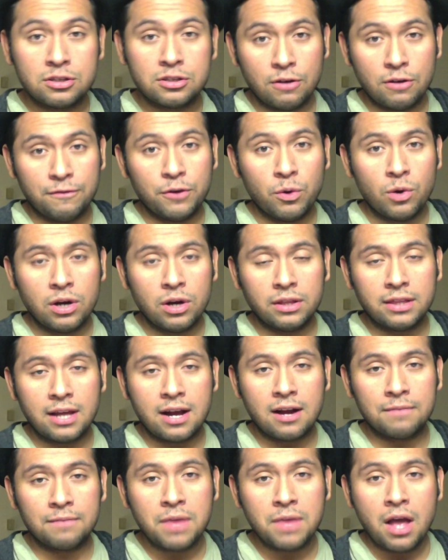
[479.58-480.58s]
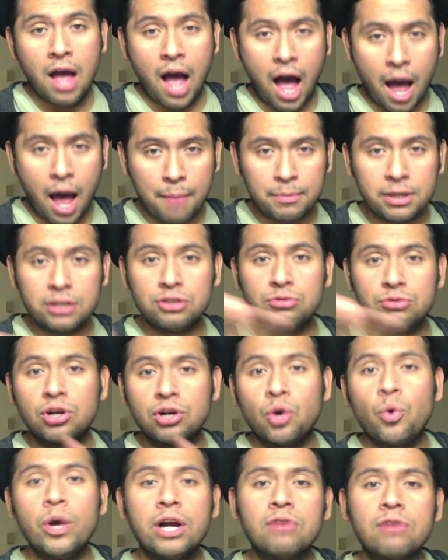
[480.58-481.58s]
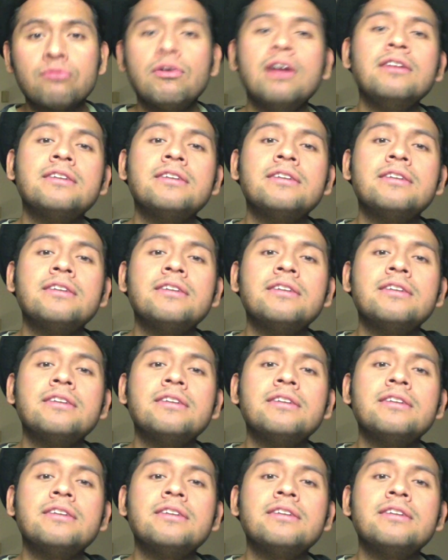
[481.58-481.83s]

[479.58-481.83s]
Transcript: So if you weren't there, I'm going to do a quick